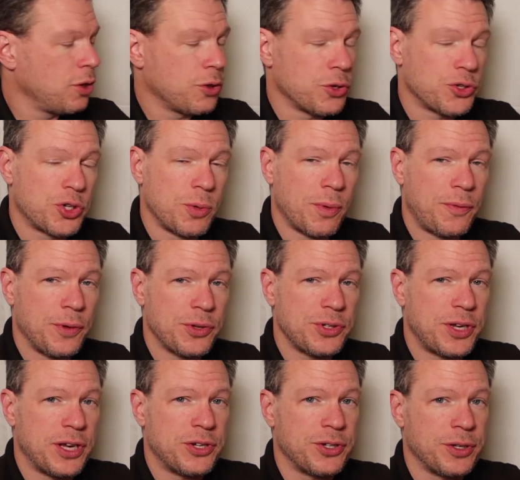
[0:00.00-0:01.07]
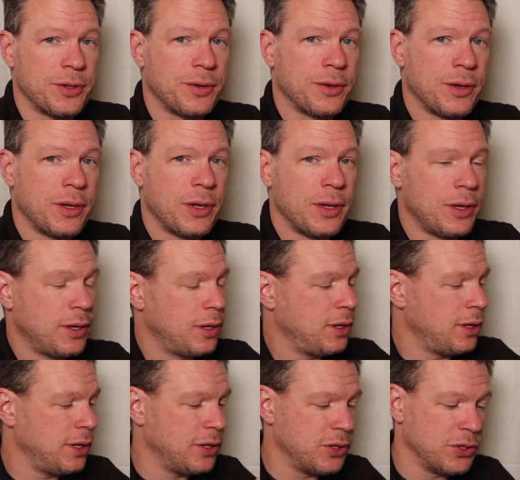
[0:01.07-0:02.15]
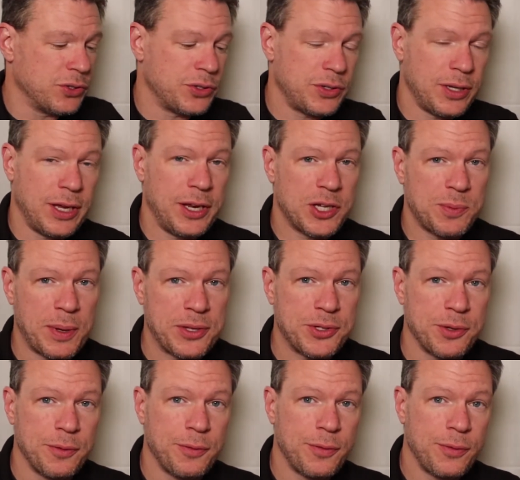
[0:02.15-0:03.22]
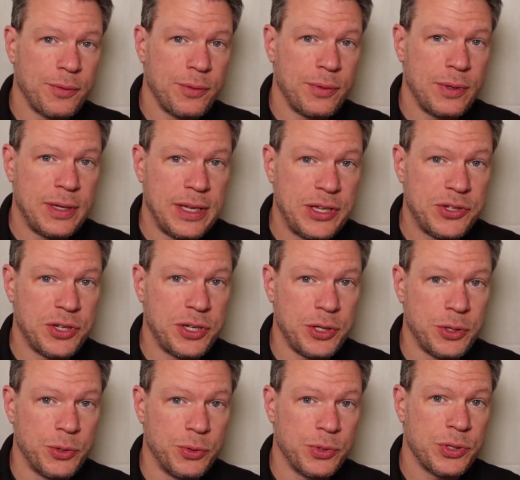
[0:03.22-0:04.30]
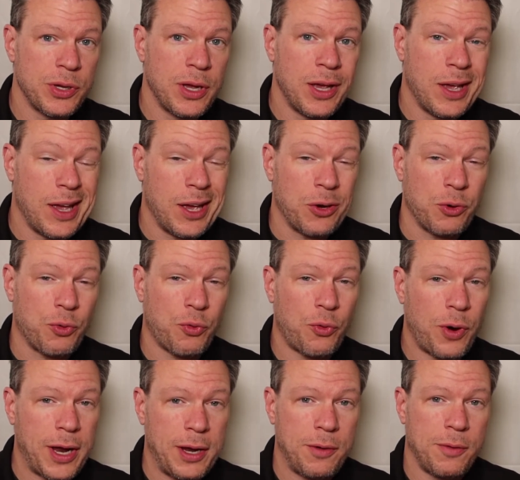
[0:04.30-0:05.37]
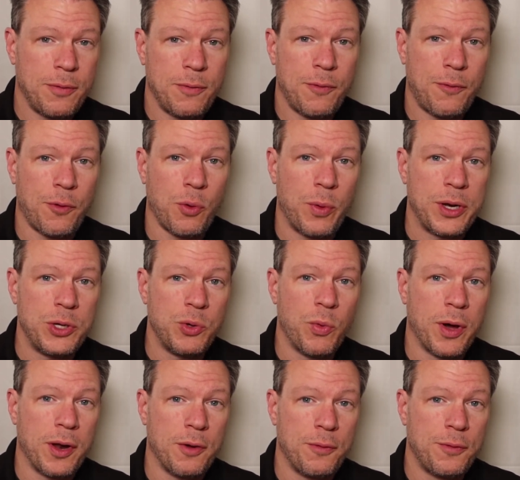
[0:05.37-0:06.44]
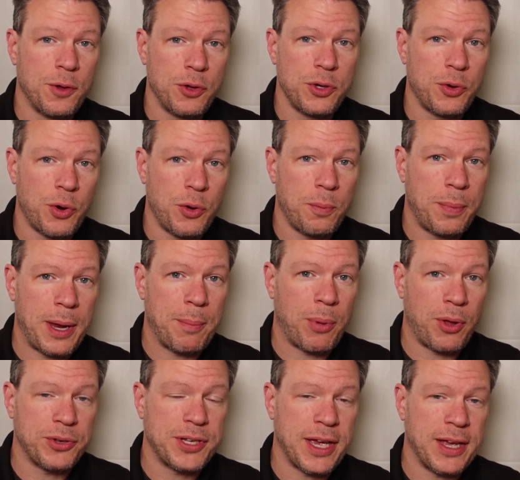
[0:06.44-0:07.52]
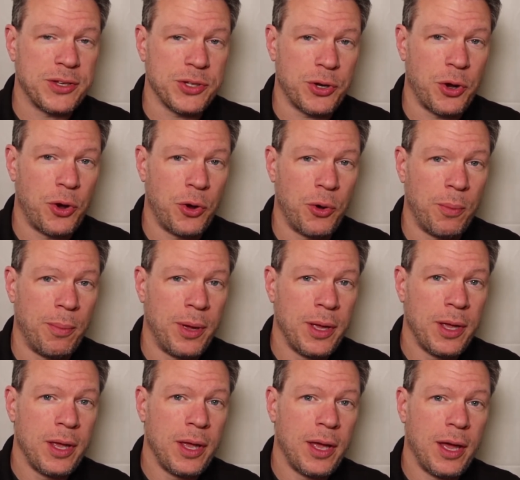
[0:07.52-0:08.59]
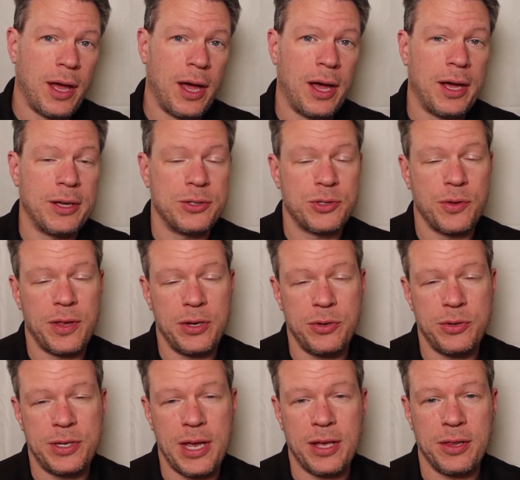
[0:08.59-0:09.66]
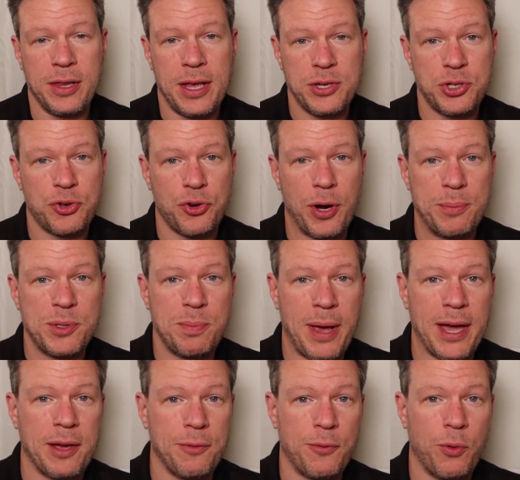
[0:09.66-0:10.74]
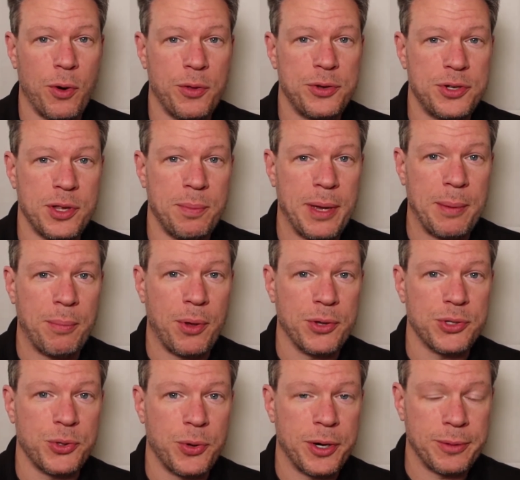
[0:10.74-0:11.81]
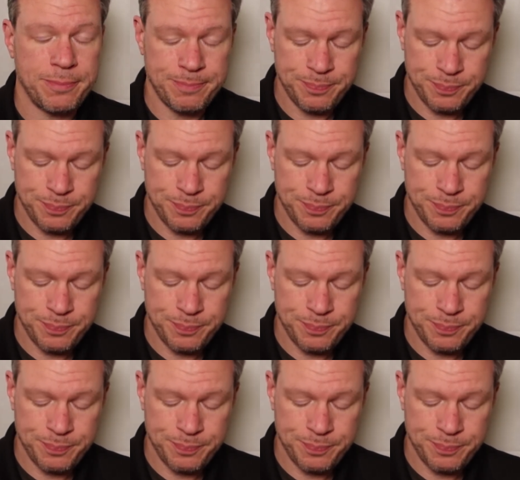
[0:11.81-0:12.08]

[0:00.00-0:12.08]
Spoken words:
The scuba fill station is inexpensive, easy to use, and great for when you want to fill your own paintball tanks at home so that you take less trips back and forth to the paintball store.